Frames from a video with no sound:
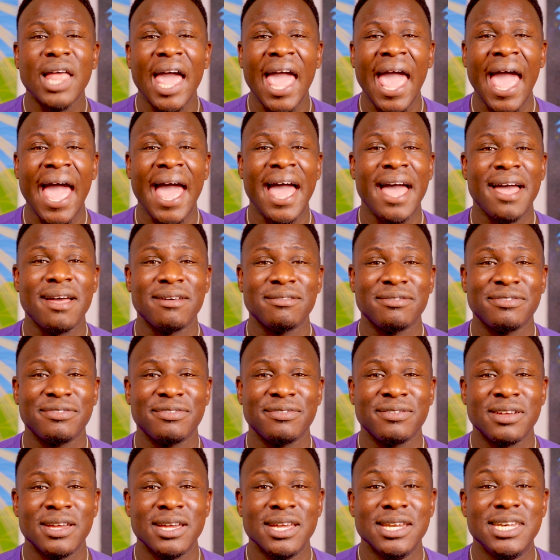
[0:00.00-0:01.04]
have
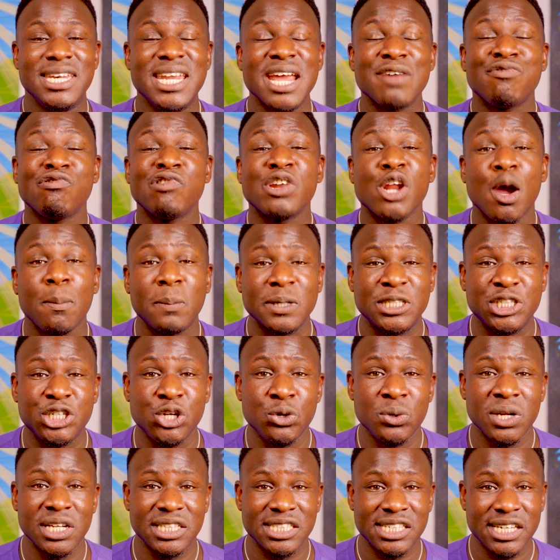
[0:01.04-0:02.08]
different
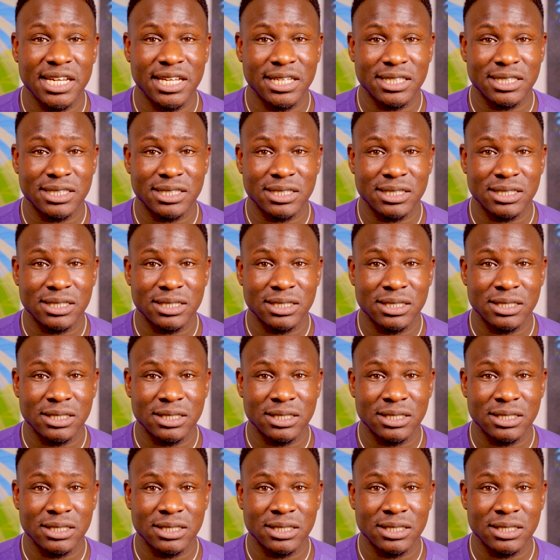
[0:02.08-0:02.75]
opportunities,